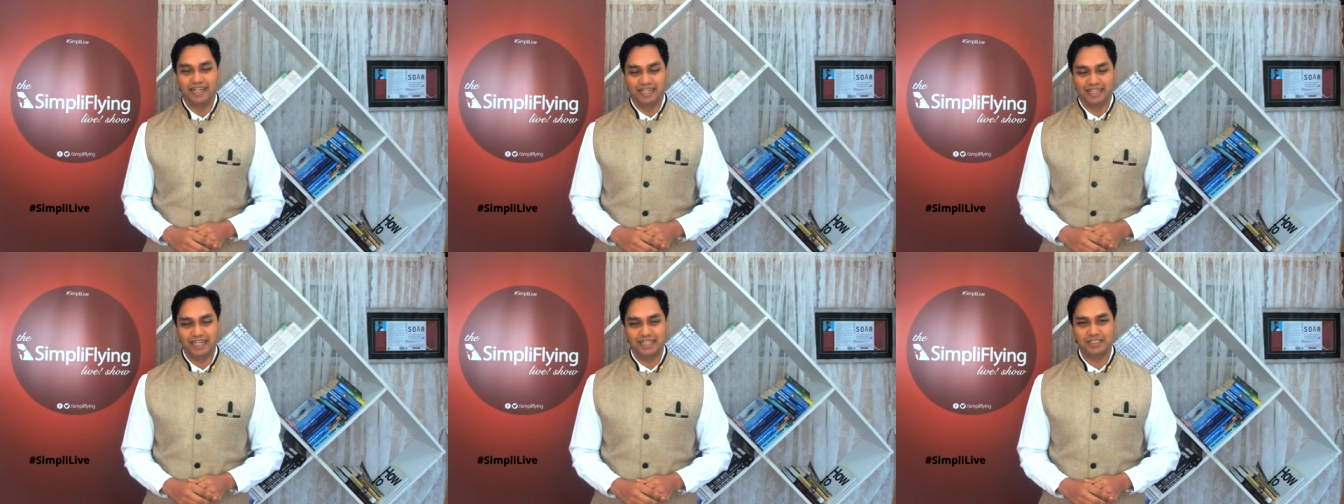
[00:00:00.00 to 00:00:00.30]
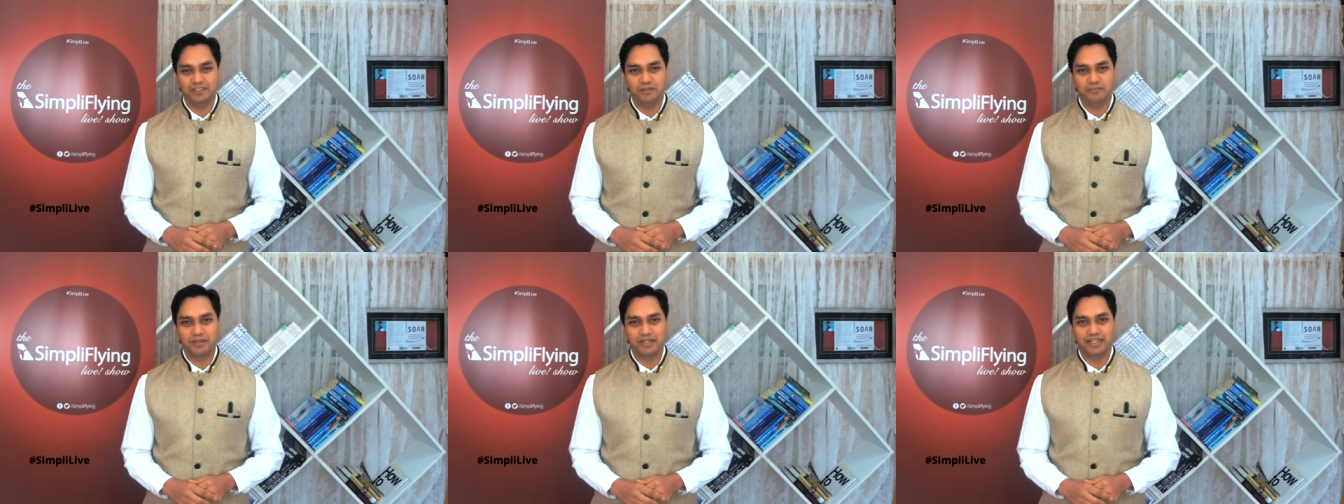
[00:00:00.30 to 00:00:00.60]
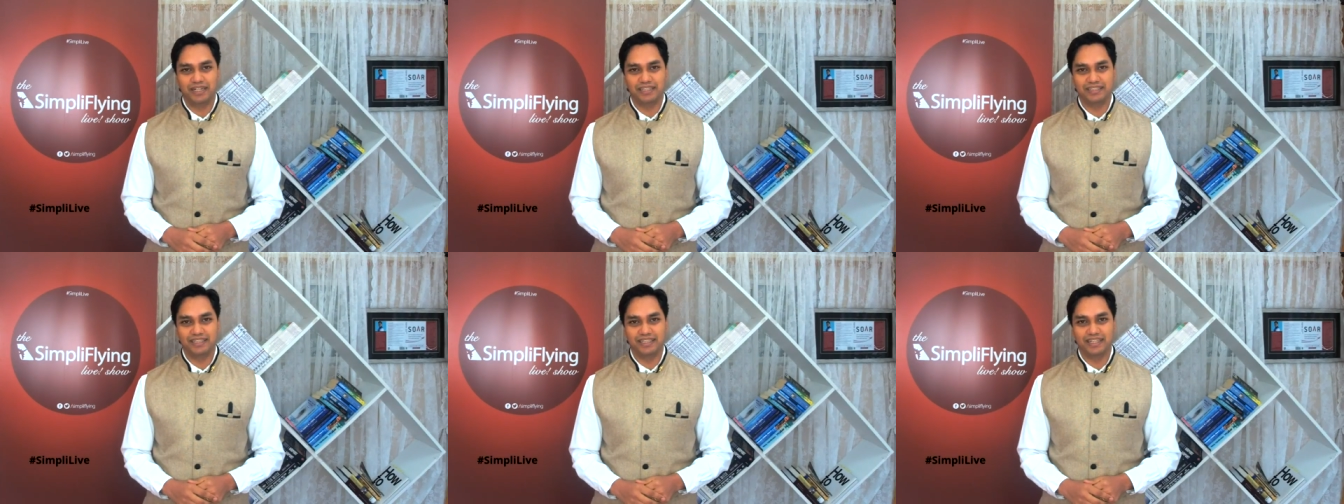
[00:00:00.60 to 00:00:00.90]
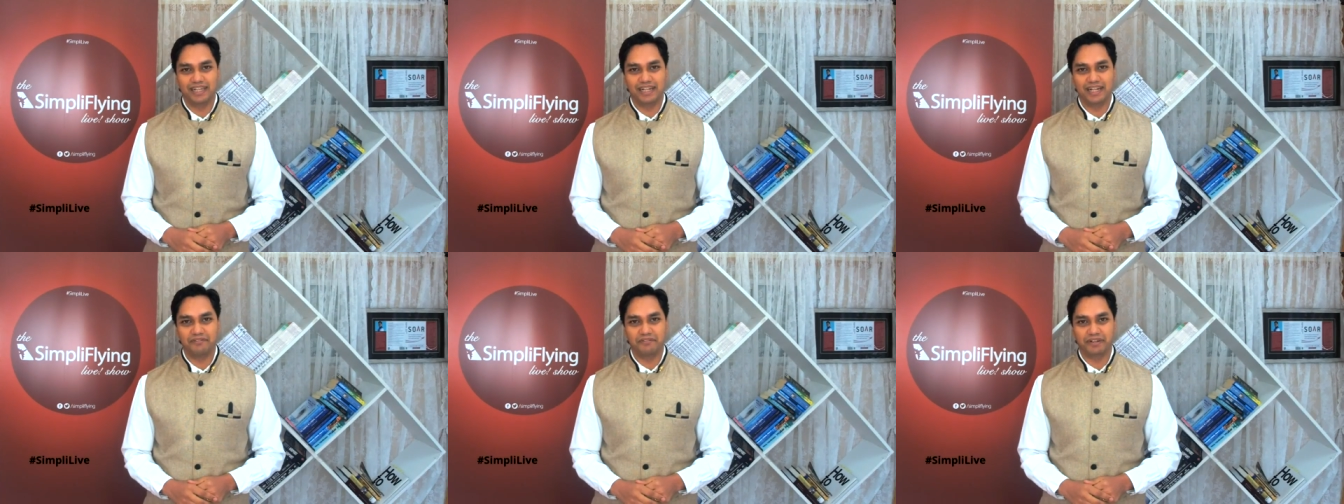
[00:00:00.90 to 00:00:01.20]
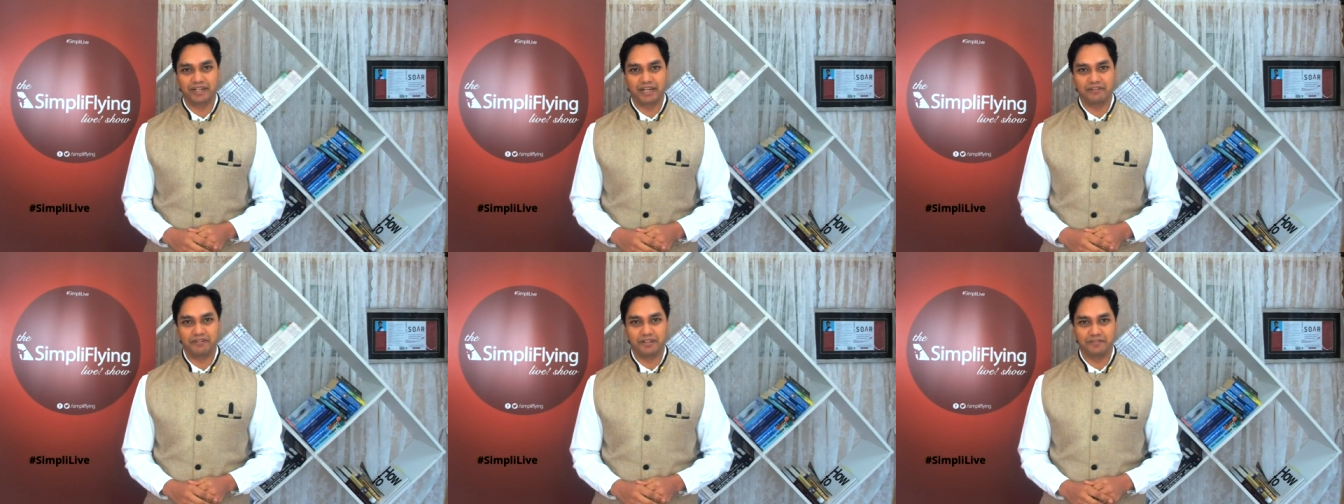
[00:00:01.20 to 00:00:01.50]
I'll catch you on Monday. Till then, have
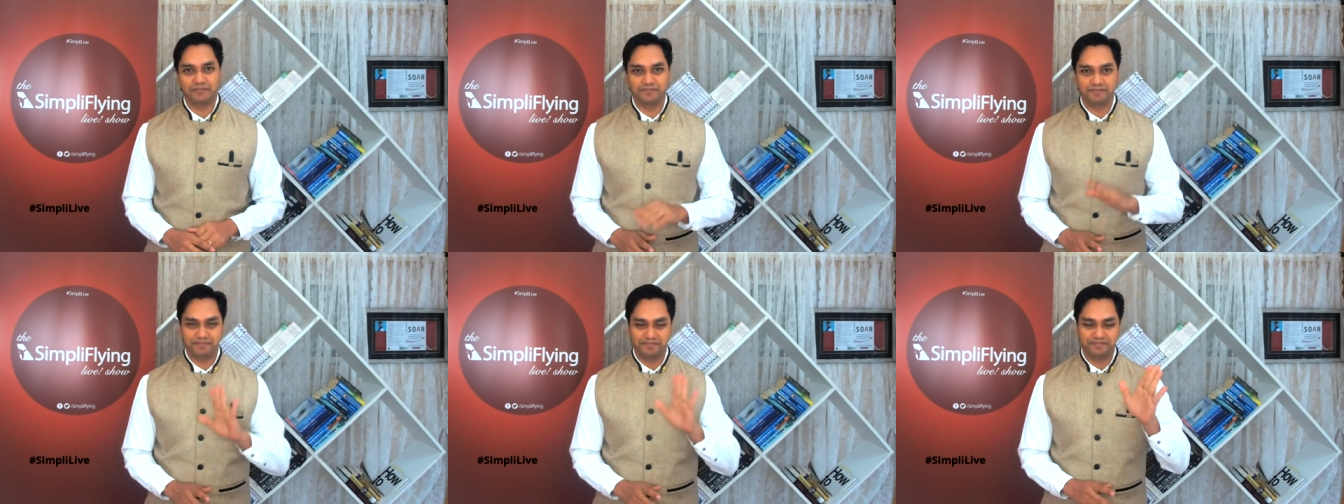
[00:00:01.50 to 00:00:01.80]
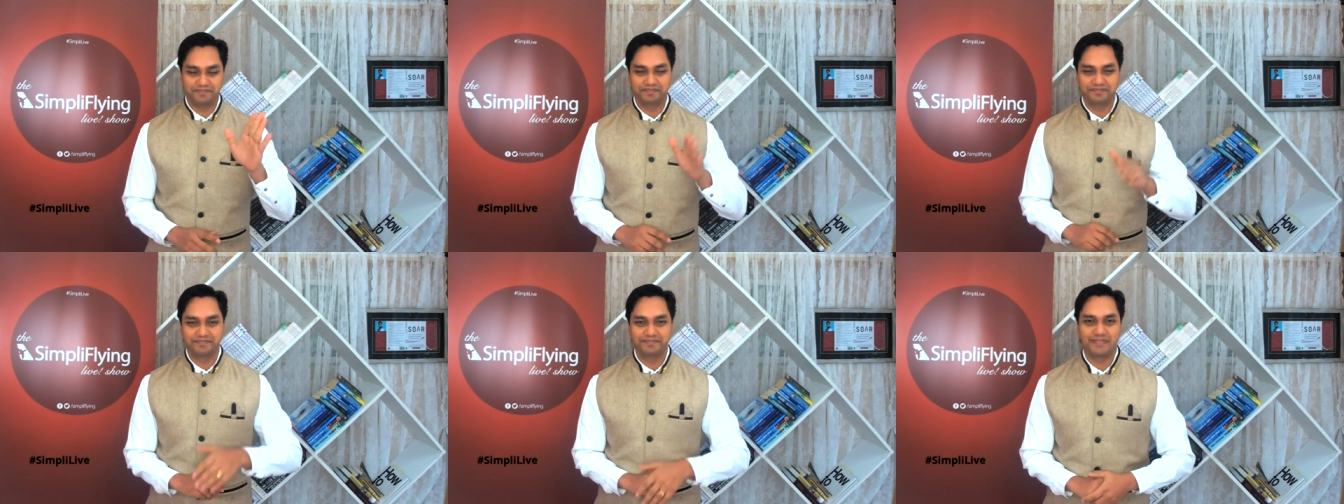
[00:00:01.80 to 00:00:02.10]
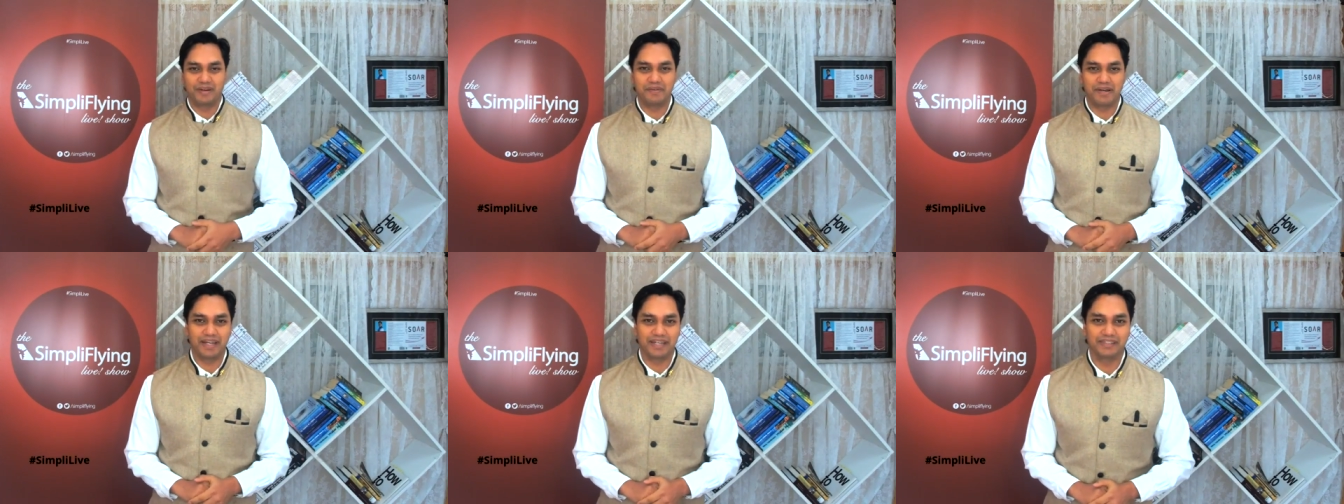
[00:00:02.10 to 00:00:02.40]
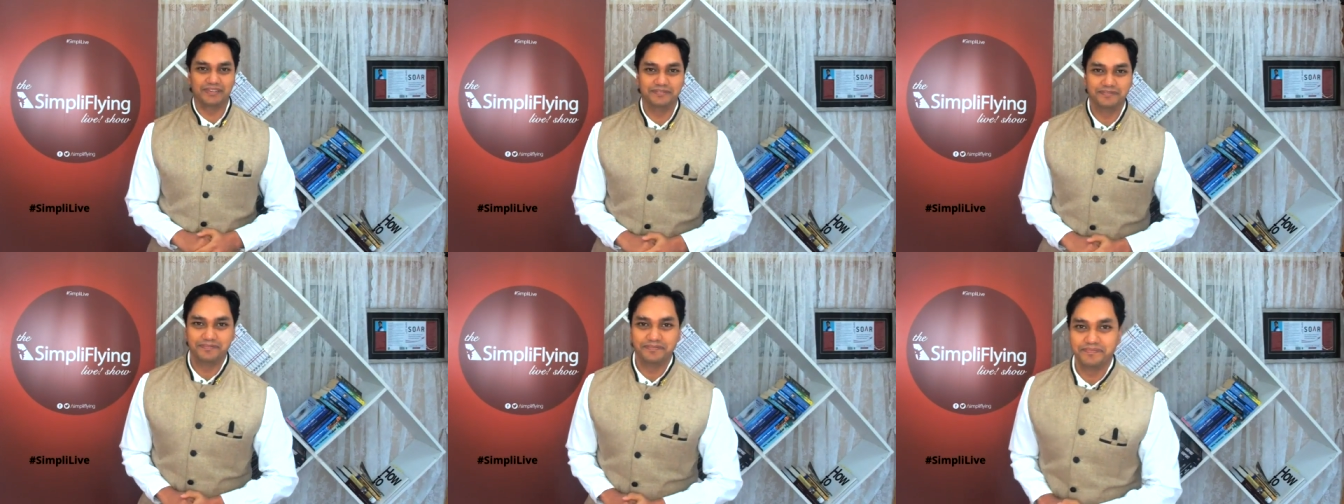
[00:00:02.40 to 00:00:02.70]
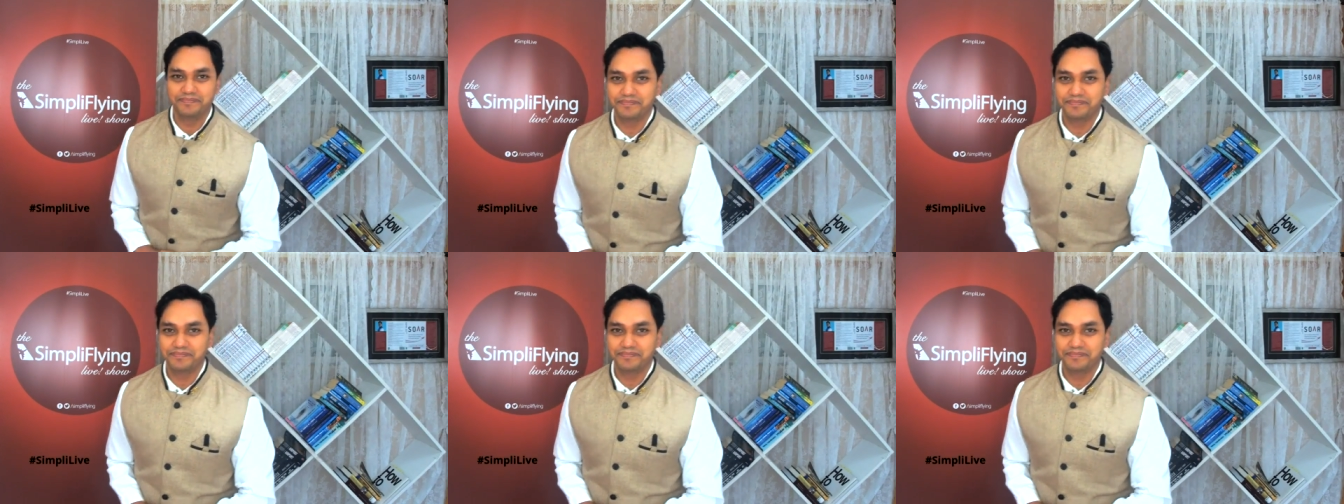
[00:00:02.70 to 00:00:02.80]
a great one. Bye bye.